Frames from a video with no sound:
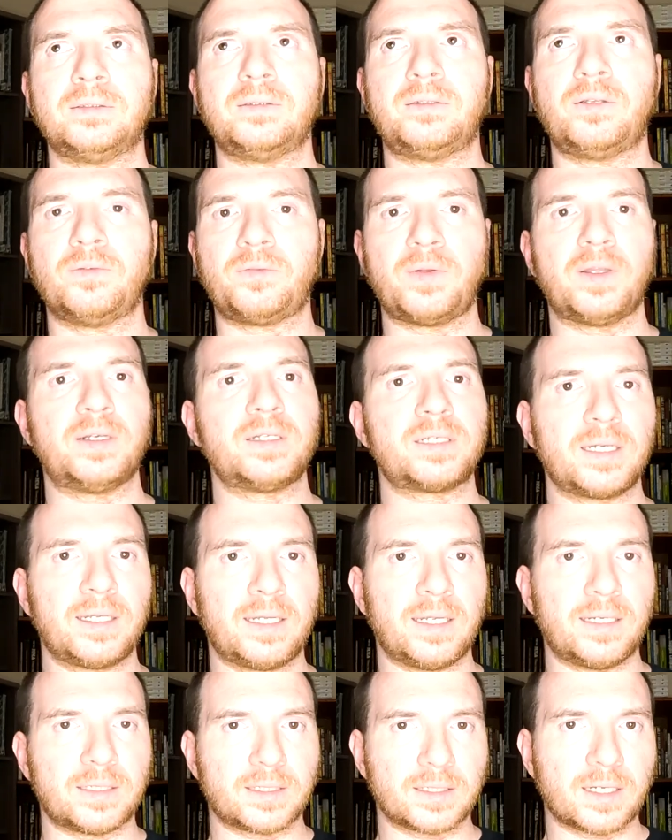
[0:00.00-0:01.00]
defense
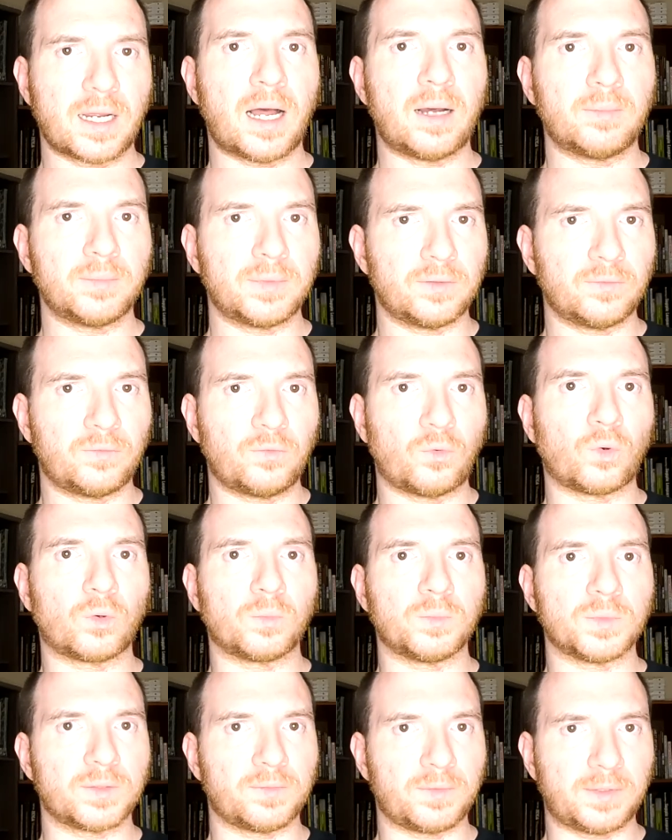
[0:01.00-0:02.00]
against common
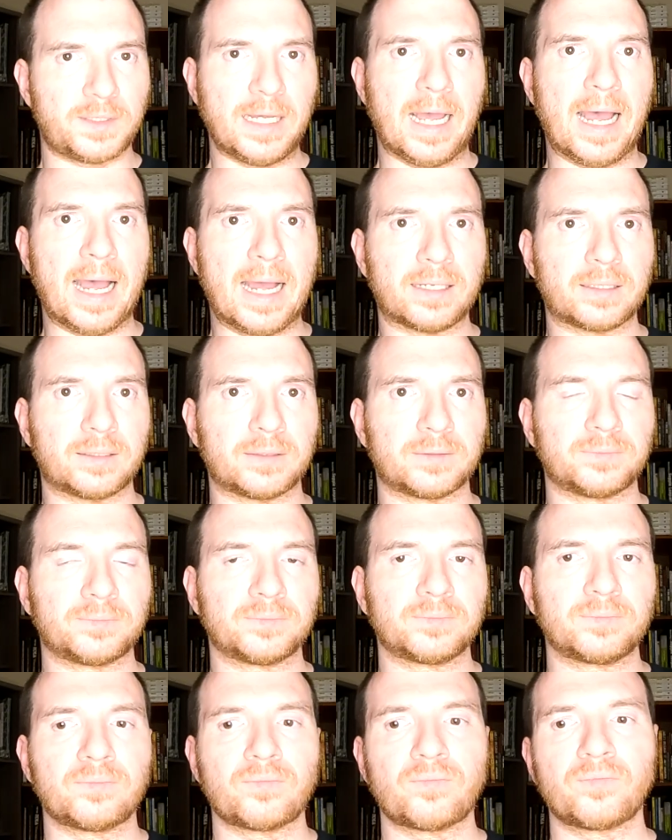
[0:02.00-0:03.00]
forms of attack.
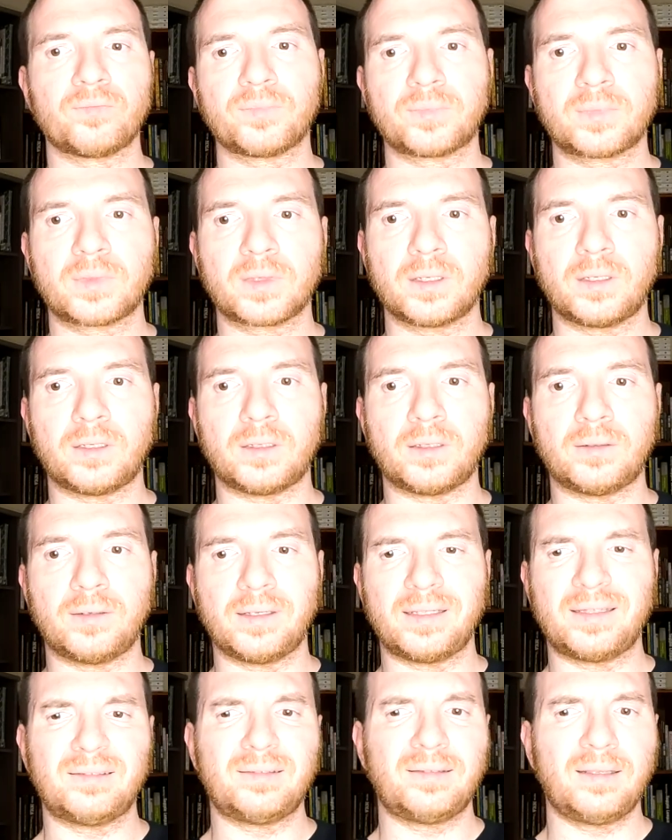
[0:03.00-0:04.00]

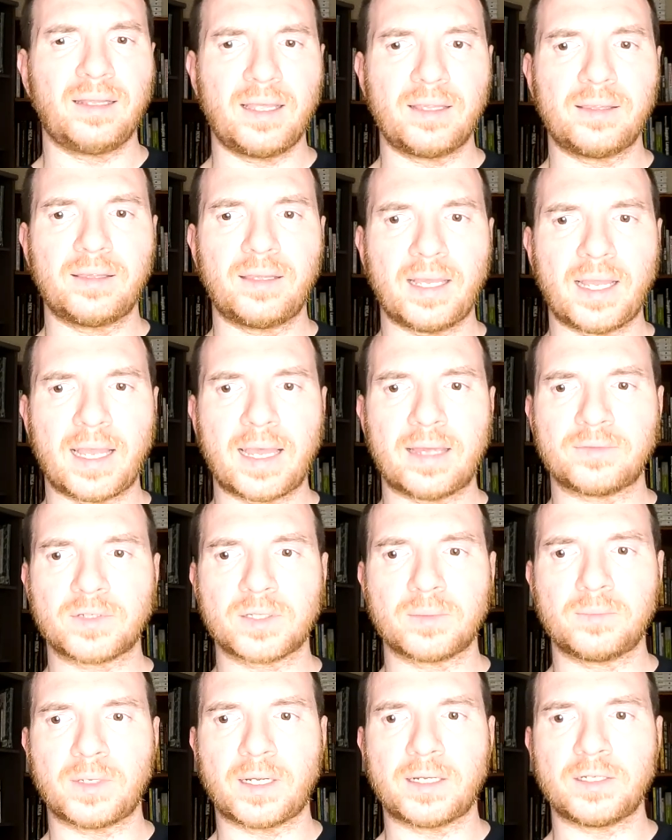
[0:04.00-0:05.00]
And they have
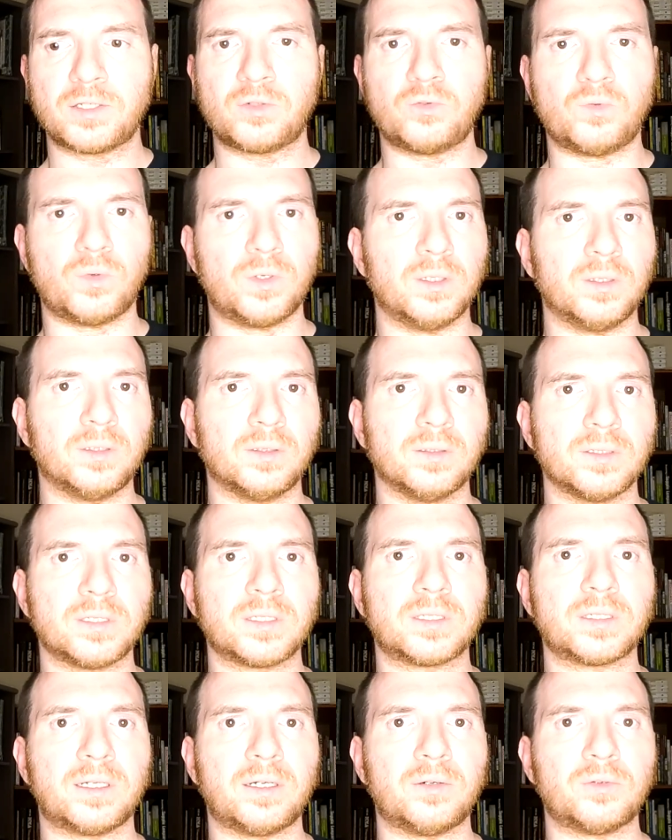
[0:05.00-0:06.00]
some nice
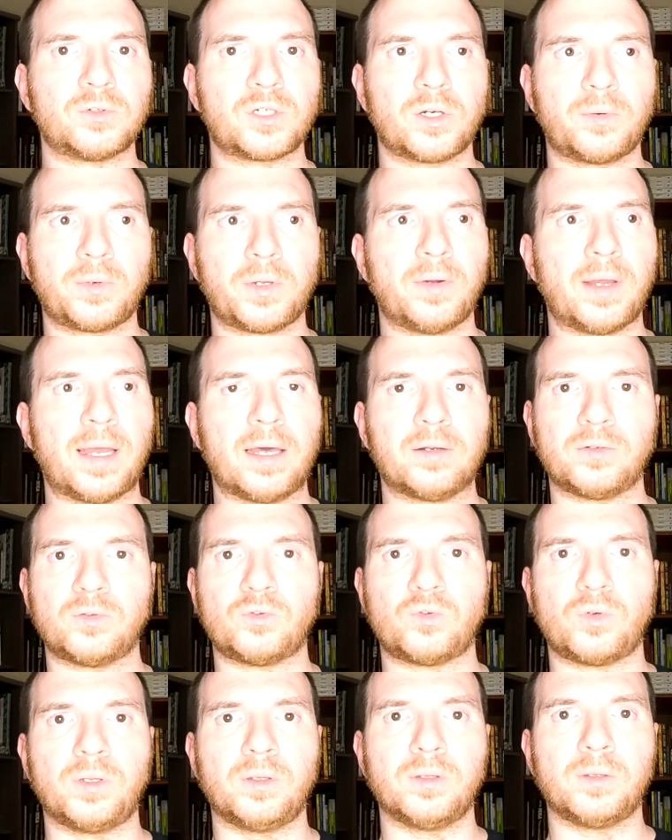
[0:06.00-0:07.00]
drills, showing you how to
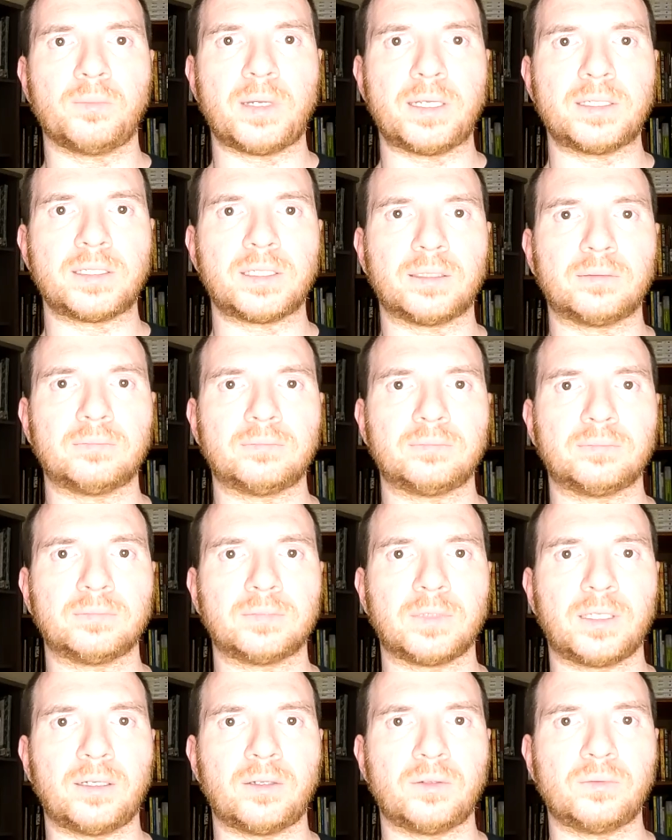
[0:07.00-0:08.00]
drill the basic,
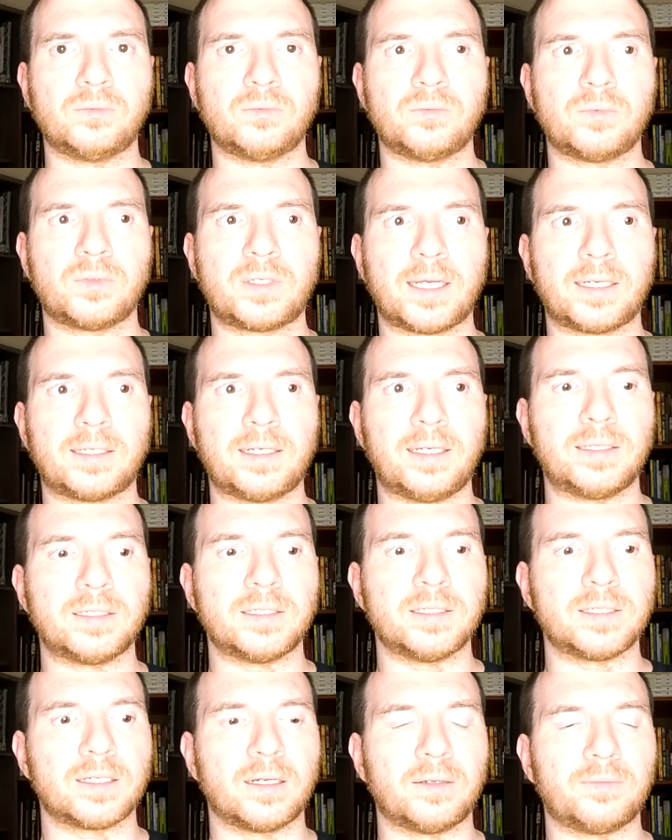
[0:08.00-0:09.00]
techniques
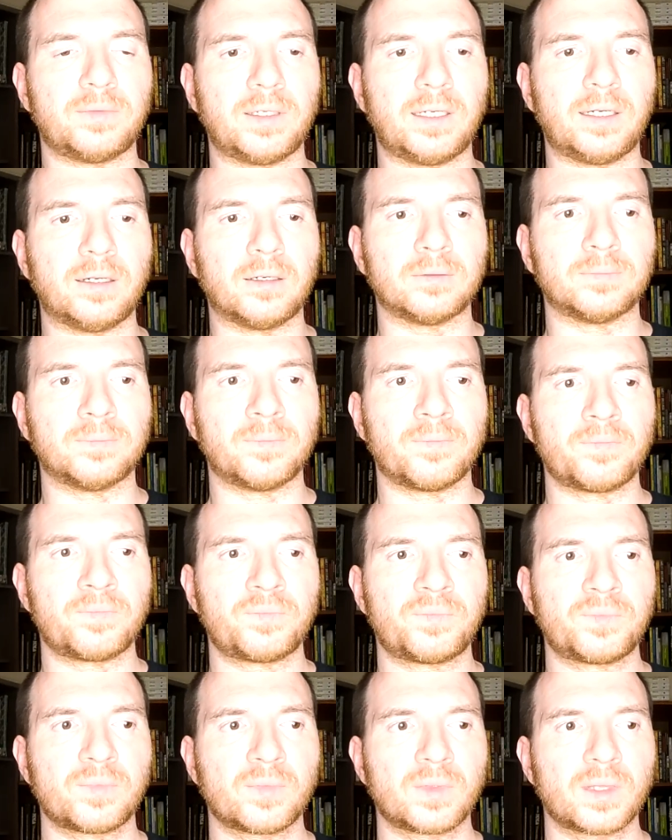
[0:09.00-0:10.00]
and stuff in here.
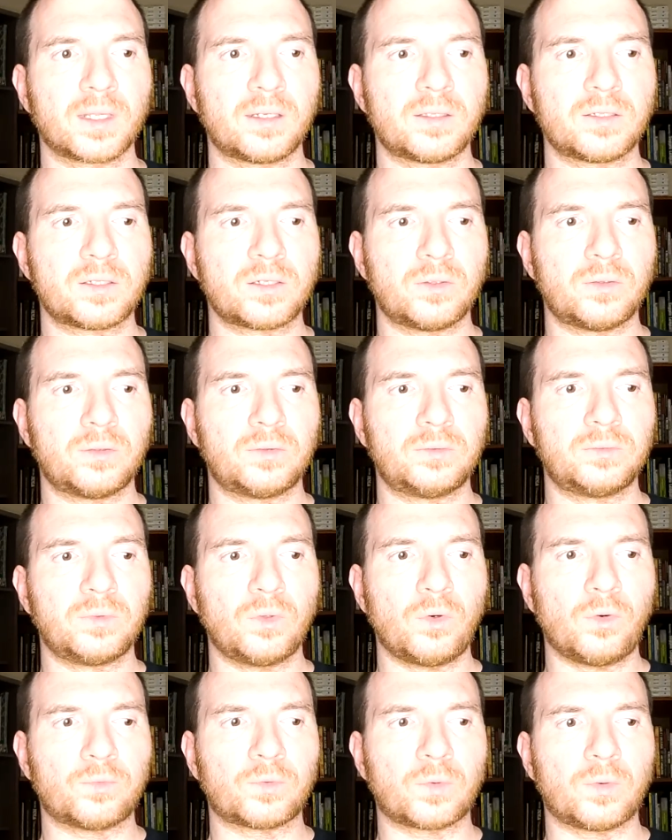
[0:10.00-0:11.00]
So
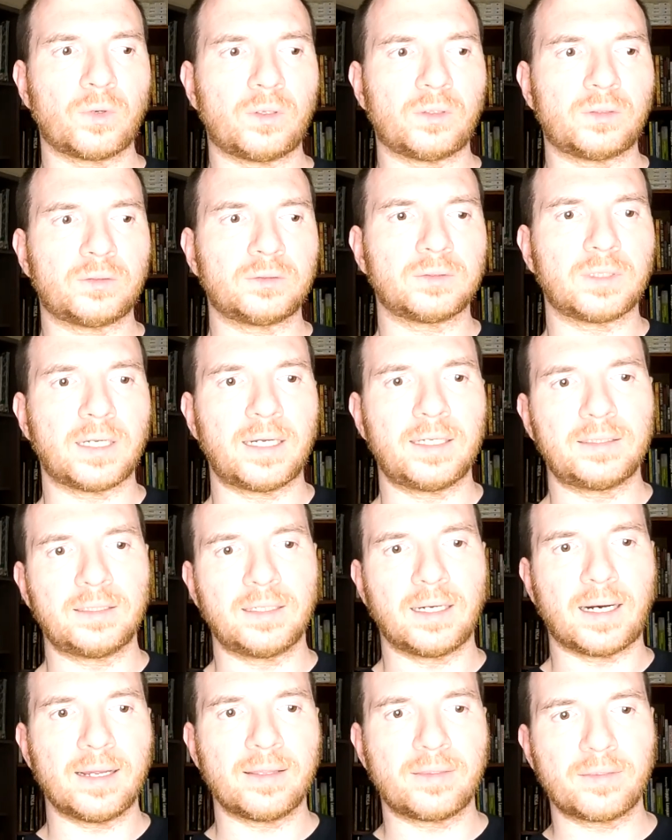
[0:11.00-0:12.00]
overall,
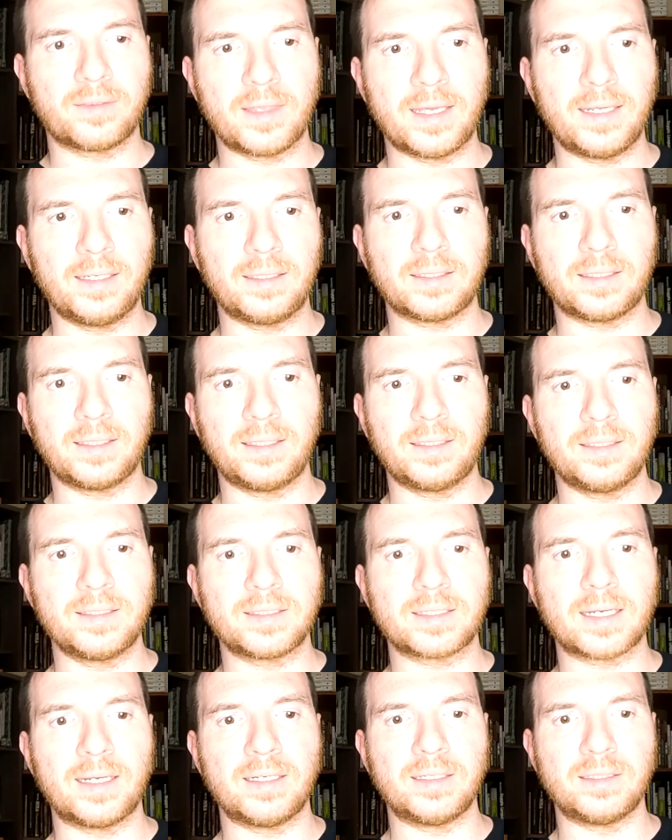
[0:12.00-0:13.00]
I think it
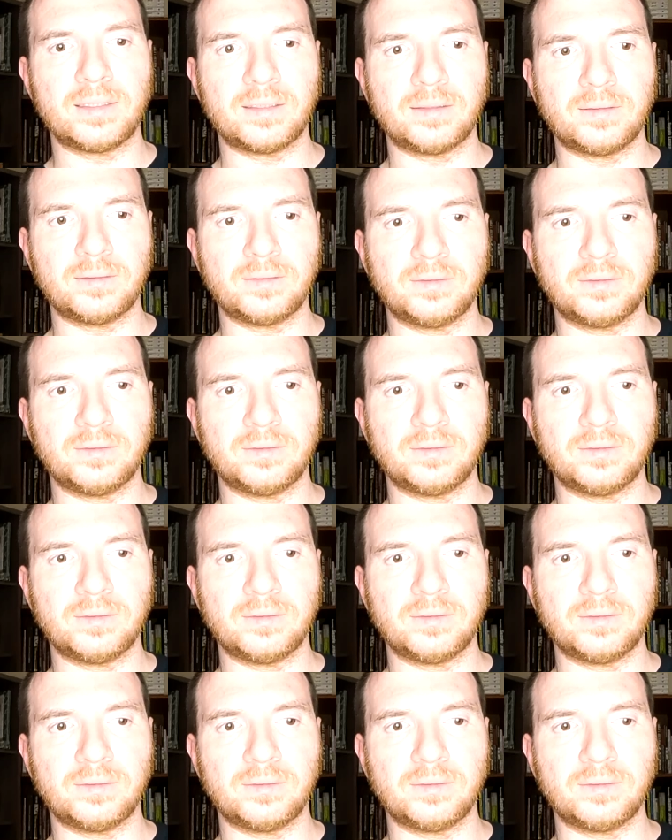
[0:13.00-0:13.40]
is a